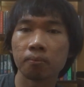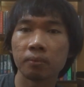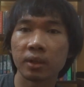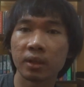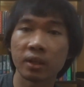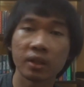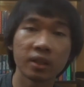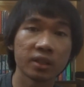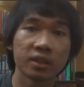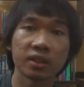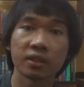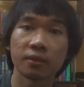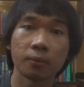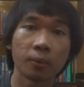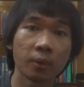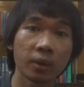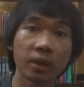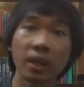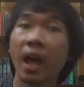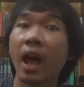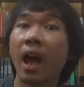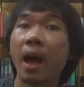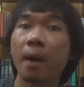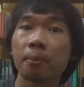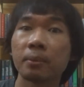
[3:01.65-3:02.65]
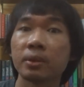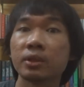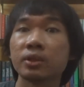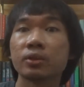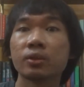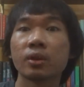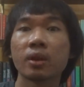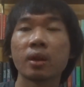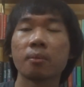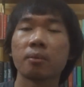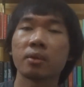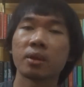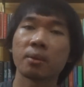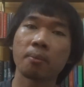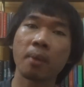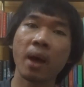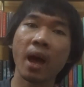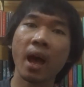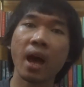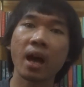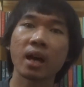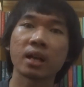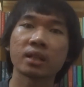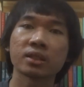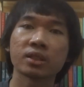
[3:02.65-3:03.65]
because of what happened to him in the
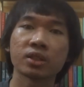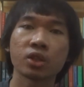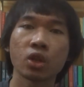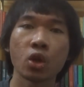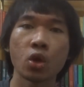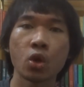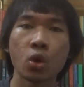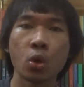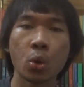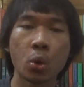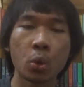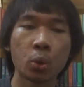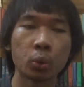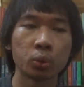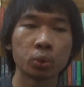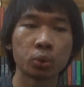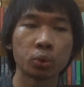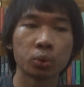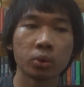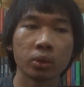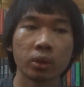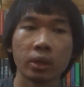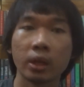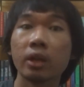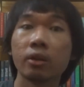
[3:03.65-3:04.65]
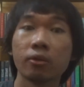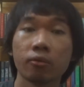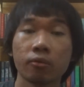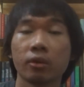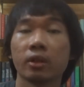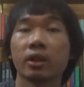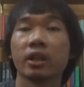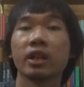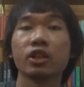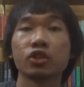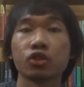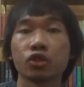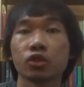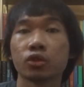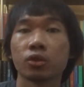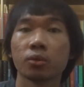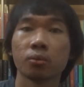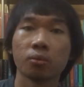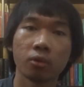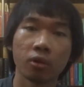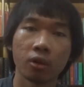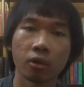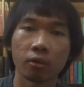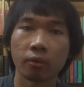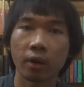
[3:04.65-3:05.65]
past in relation to
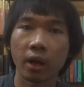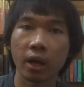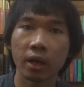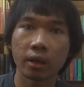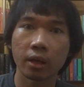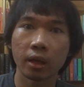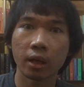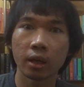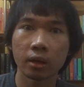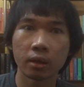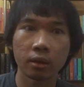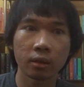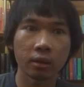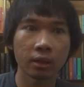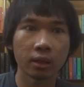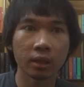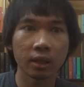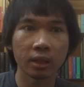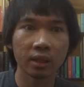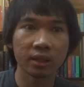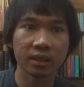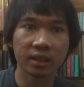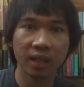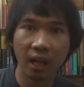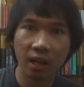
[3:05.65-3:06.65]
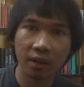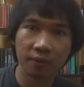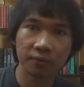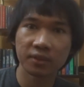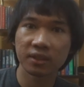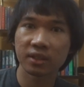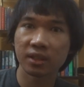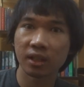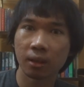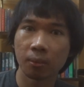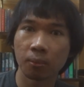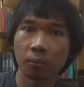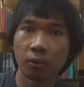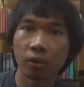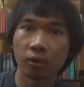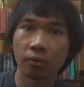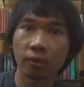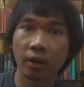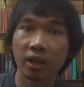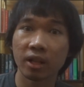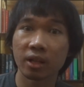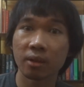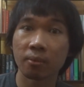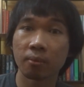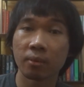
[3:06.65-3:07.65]
bull riding, and he's kind of still bull
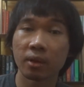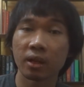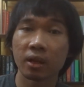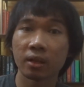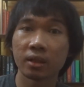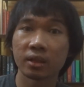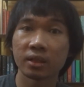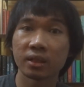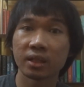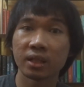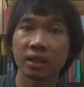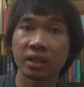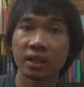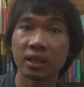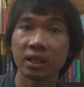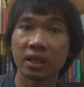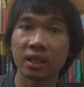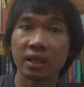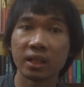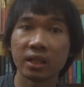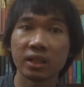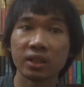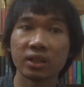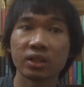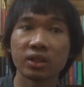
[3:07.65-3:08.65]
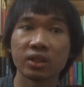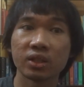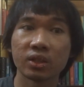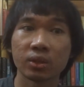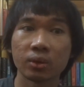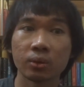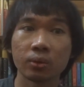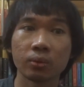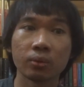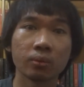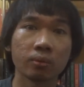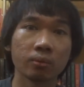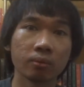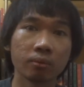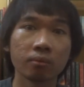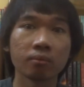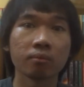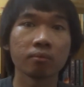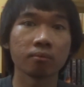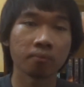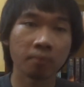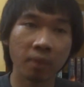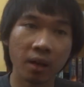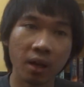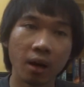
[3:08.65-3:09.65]
riding because he needs to
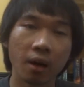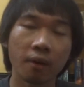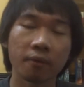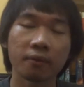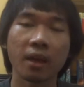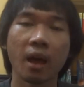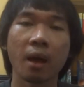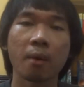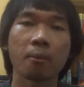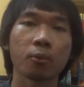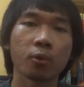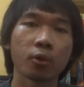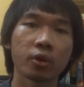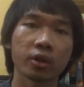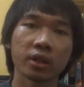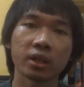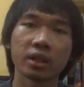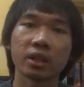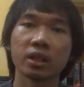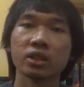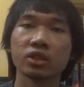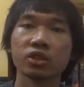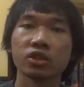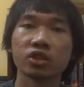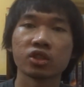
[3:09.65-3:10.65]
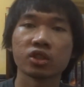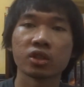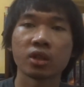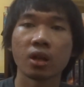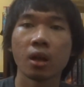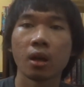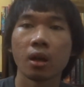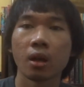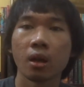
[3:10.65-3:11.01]
pay off that mortgage.